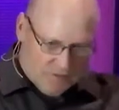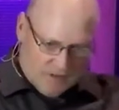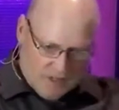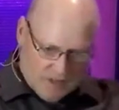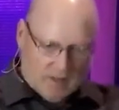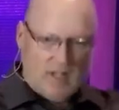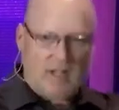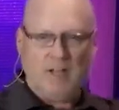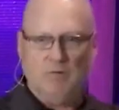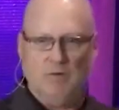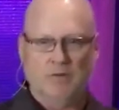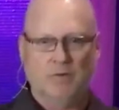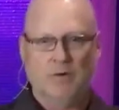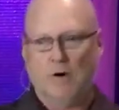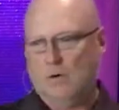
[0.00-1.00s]
online with
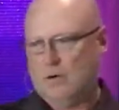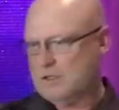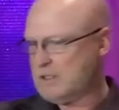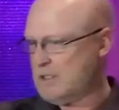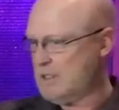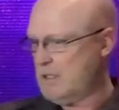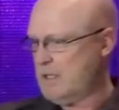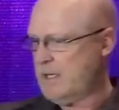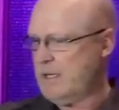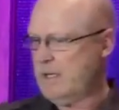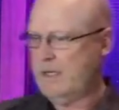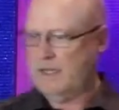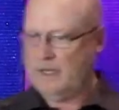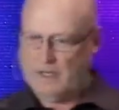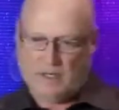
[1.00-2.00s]
folks and, and,
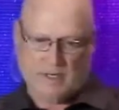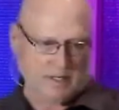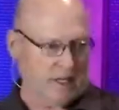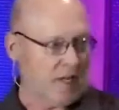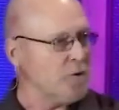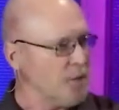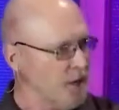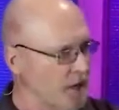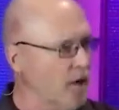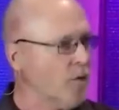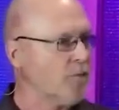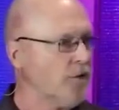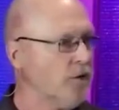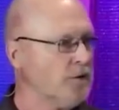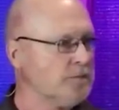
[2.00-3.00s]
and it can be
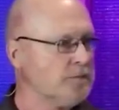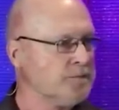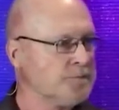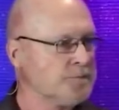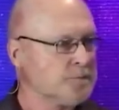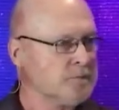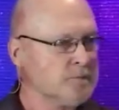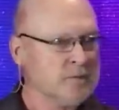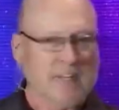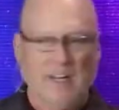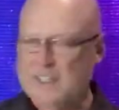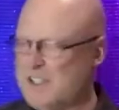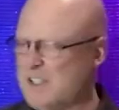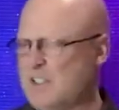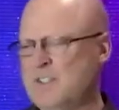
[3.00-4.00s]
helpful.
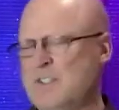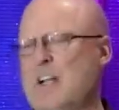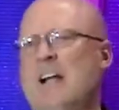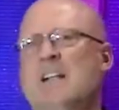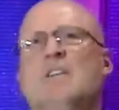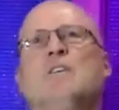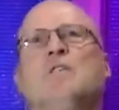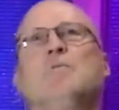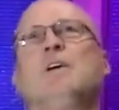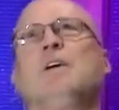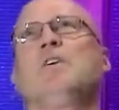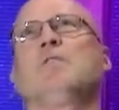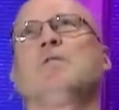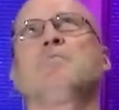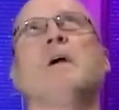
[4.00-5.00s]
It just is not going to be
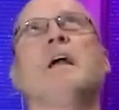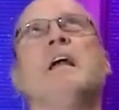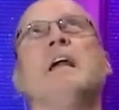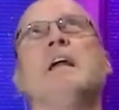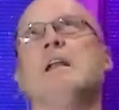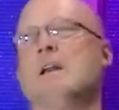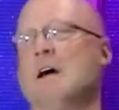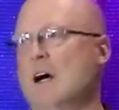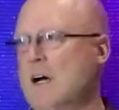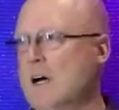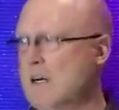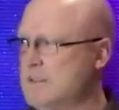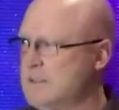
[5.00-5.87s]
your main uh,